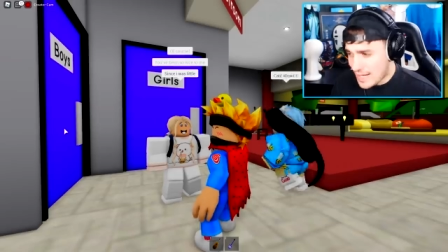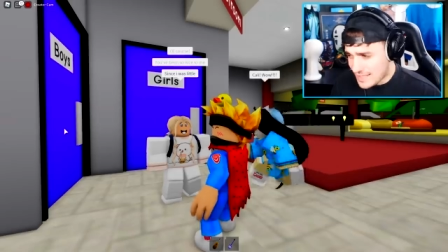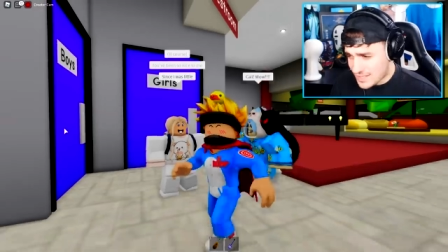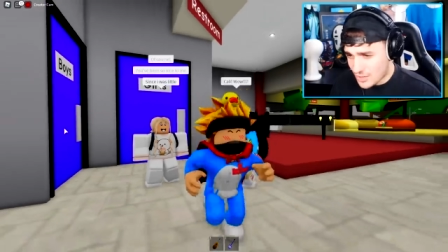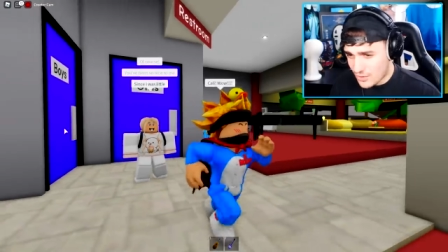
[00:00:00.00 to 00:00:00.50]

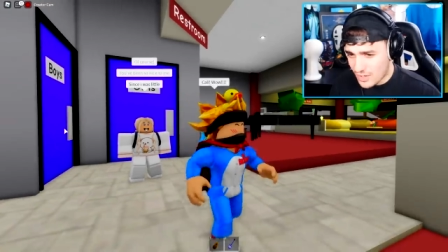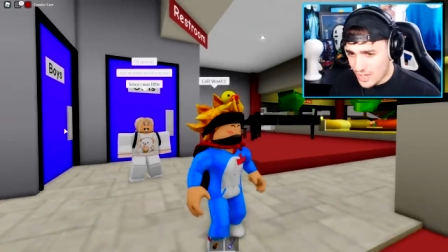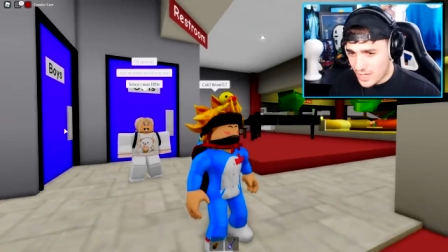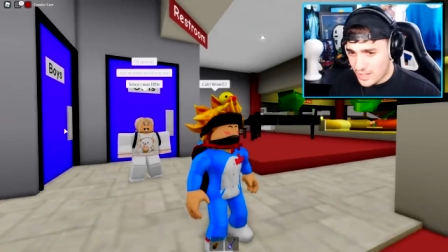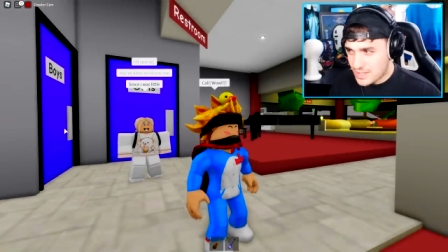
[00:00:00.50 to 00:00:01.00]
Wait, so
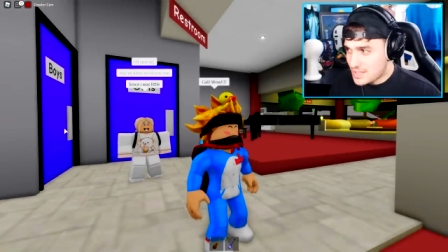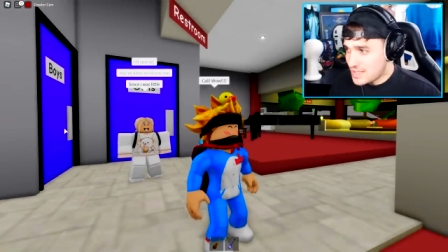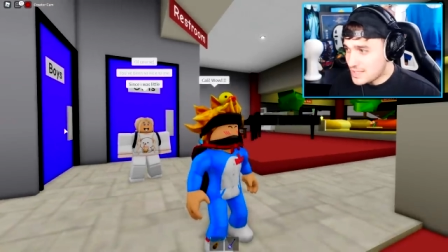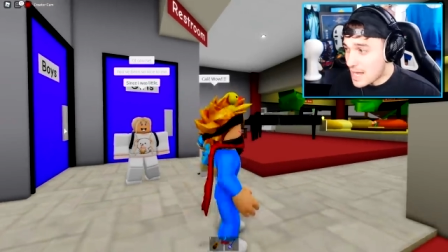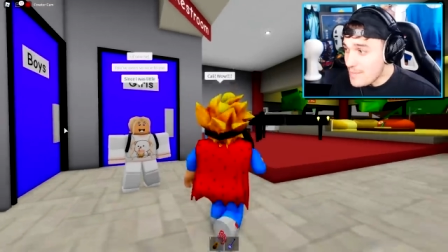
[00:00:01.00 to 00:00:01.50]
does,
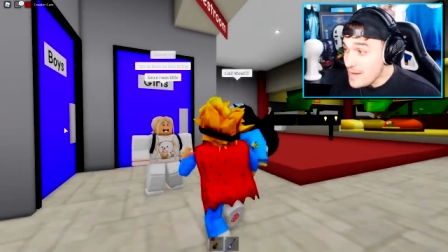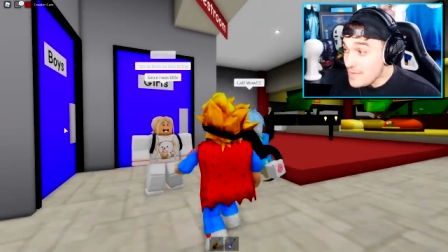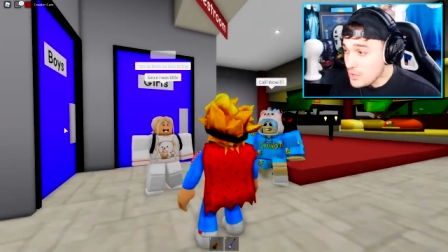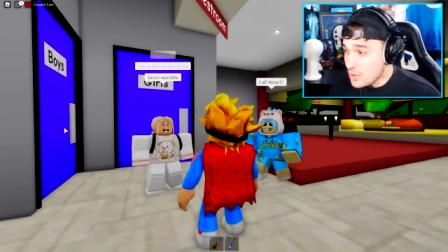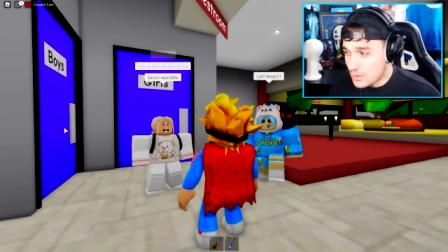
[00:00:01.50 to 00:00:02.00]
does that mean
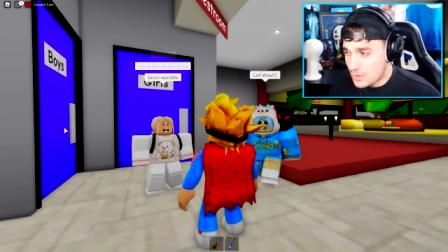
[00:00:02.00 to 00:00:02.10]
that you'll